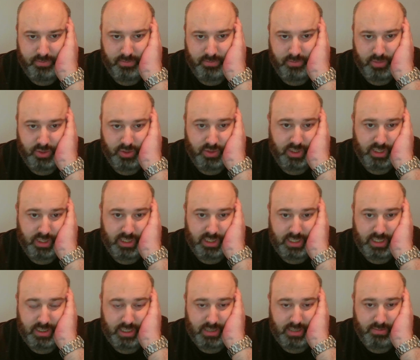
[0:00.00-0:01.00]
You see, I
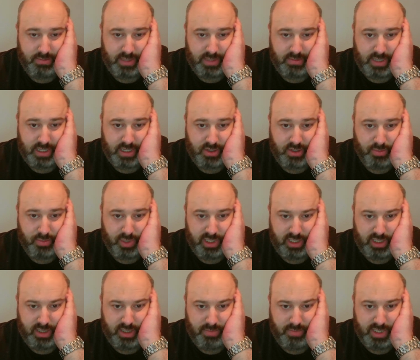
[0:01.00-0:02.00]

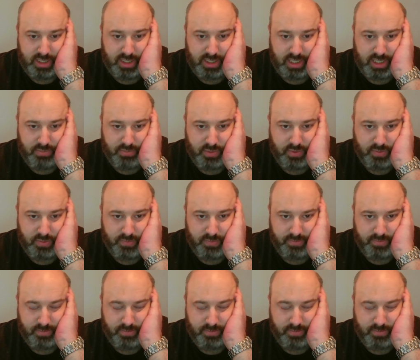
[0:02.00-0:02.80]
completely missed that move.